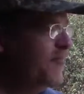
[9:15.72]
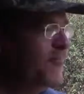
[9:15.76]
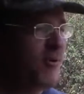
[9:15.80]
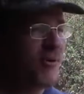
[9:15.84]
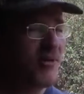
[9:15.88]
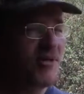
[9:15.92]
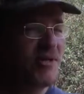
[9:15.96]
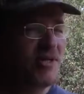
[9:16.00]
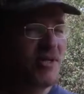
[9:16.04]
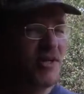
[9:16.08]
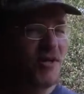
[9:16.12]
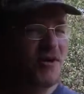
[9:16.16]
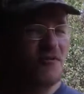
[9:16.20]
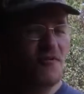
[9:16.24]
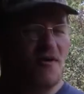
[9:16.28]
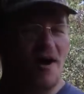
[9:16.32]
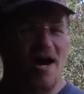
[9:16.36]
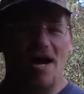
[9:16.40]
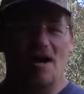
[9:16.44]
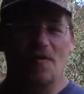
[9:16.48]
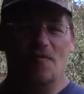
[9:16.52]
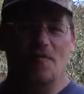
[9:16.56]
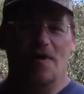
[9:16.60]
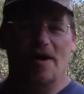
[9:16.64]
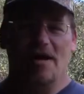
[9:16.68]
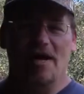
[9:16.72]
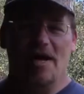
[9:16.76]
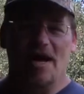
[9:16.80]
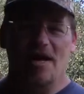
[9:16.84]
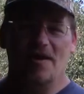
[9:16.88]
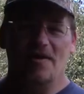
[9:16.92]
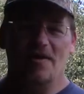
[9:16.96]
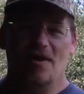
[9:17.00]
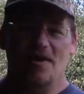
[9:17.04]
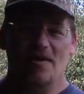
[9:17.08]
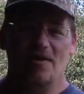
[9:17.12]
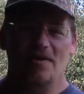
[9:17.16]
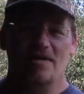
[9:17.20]
he pulls in the driveway. I
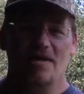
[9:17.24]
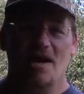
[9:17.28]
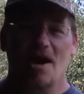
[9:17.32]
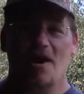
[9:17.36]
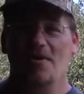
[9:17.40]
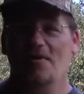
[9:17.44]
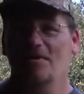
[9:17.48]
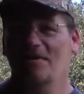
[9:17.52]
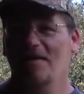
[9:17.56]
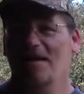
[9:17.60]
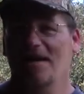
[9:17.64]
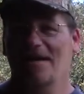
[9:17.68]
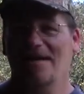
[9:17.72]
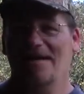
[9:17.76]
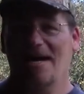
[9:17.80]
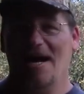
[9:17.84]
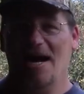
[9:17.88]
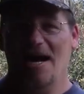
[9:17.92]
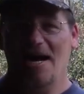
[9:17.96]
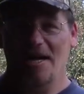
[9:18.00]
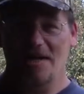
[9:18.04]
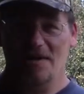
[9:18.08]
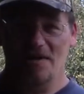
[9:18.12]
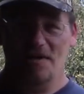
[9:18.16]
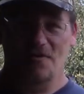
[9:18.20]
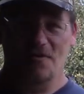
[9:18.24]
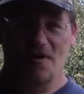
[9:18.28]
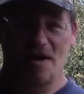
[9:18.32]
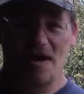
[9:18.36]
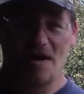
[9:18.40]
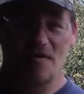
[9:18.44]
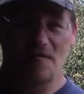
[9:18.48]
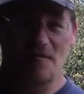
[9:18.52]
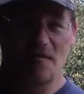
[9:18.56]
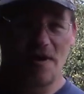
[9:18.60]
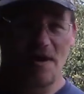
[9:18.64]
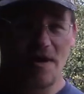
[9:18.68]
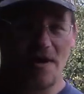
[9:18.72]
thought his car was going to die in the
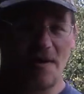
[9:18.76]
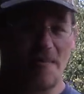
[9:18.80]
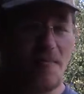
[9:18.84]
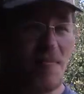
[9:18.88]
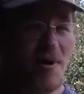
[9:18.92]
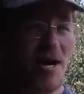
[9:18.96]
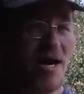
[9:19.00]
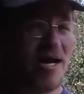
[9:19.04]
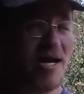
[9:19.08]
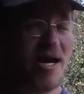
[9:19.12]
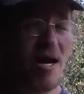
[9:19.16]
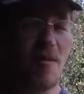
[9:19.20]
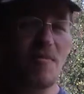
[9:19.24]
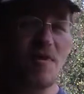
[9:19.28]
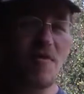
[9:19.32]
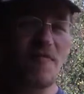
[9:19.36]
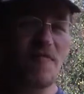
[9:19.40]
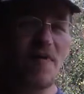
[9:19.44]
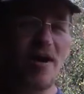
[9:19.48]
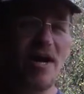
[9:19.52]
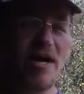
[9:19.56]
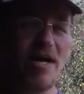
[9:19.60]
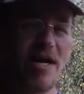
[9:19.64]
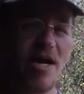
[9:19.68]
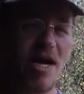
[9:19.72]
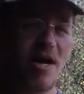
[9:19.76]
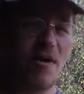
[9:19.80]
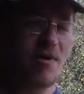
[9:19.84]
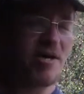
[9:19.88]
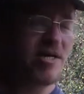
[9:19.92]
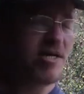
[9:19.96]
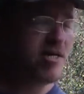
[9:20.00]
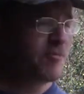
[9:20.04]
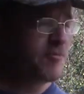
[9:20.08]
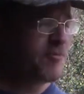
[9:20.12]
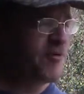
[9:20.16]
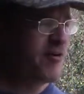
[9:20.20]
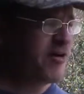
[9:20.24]
driveway. But come to find out,
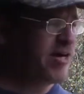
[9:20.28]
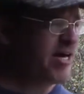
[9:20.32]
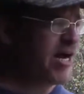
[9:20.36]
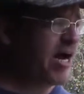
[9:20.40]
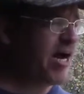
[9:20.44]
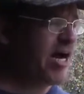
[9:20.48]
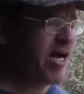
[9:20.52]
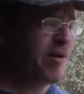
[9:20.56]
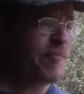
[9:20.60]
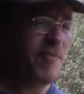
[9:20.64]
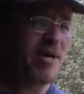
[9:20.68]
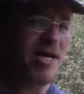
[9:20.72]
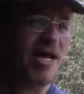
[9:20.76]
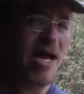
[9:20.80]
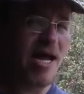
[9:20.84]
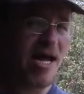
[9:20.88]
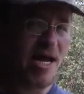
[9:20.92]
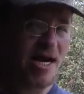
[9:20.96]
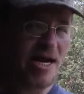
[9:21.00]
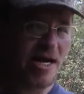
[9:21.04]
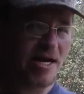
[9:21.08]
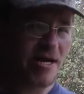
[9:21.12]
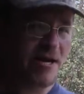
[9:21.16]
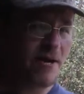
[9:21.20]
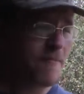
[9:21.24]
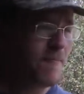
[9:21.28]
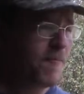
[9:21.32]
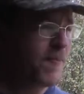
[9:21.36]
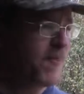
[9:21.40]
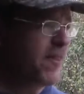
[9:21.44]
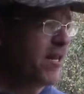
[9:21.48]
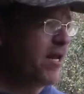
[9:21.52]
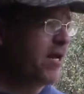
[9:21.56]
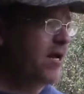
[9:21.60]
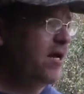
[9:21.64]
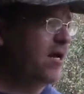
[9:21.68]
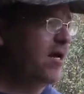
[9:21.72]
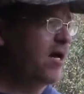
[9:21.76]
he's a retired mechanic.
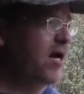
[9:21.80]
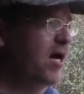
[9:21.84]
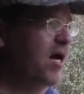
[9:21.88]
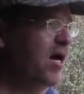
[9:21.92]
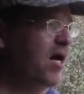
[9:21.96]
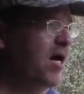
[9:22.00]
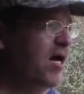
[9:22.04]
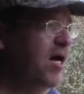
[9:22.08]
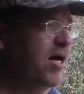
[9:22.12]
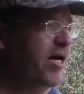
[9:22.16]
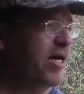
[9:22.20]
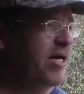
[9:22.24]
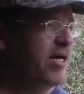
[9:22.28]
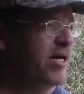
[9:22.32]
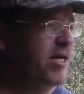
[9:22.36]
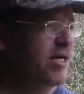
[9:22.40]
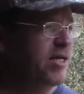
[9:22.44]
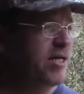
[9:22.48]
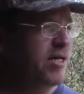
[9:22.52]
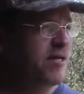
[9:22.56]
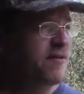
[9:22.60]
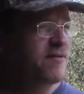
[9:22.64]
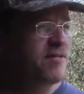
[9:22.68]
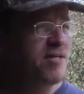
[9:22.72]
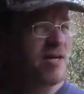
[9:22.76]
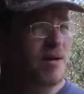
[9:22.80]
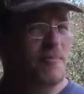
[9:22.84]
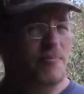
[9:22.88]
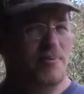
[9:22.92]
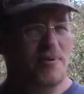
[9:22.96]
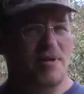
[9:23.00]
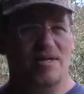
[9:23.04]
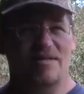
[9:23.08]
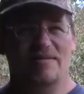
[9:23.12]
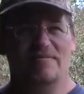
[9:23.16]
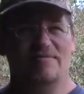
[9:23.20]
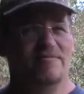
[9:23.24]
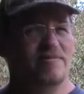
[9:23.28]
Uh, he lives up
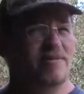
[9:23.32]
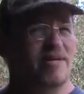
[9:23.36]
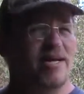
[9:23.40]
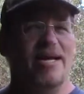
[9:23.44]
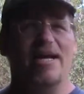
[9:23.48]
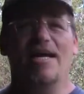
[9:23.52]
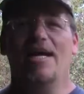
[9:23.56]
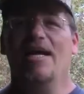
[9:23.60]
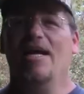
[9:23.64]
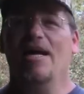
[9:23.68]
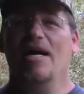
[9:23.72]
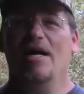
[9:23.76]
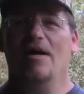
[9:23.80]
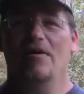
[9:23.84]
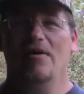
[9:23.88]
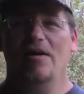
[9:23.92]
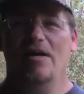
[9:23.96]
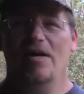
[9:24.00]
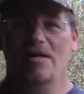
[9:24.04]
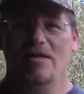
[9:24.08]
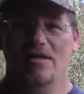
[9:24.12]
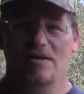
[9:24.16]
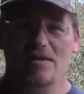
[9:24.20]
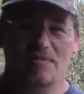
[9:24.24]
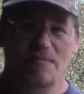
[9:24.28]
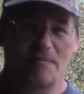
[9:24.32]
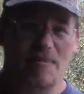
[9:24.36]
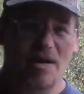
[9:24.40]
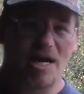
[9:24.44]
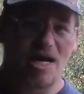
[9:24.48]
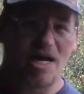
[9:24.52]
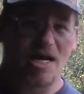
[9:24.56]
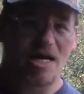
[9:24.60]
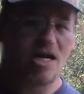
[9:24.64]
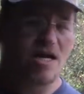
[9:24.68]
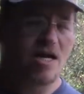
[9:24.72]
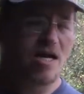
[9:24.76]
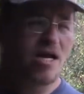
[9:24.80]
in Lincoln area,
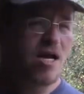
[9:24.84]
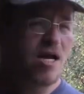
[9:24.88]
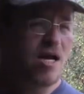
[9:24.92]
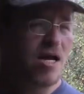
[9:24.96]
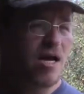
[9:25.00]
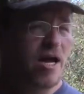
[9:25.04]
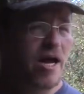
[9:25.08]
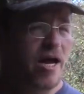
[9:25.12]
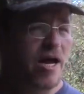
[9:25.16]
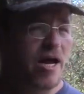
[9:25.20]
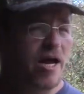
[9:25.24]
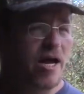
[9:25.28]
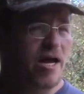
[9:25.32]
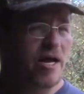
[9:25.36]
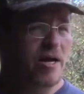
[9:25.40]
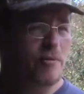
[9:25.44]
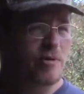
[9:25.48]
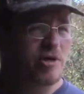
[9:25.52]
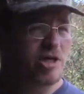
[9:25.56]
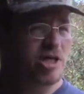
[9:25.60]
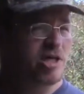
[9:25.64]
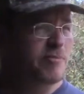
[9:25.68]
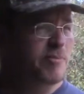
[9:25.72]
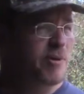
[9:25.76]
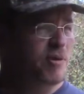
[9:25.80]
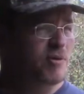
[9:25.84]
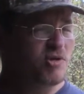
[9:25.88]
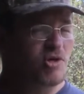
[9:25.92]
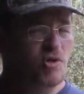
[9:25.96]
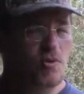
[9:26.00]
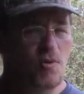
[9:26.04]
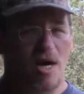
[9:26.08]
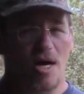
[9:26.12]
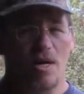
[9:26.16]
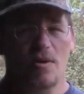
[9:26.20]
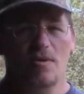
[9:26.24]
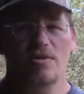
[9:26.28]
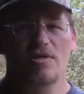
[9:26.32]
Maine, and which is about
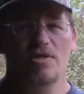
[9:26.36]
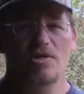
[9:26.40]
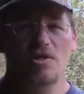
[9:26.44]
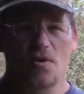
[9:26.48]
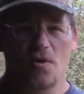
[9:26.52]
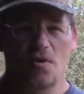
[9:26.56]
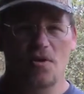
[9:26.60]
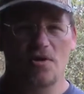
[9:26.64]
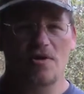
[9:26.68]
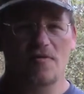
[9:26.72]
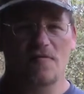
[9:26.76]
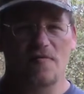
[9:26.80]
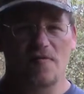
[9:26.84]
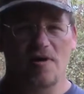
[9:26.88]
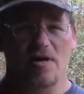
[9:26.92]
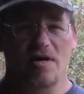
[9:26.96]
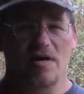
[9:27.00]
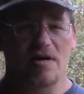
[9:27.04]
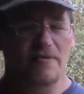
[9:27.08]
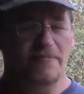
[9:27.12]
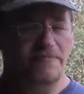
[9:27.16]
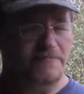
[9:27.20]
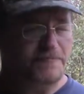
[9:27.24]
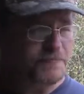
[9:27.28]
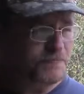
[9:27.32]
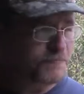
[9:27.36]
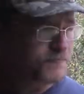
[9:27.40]
two hours north of here.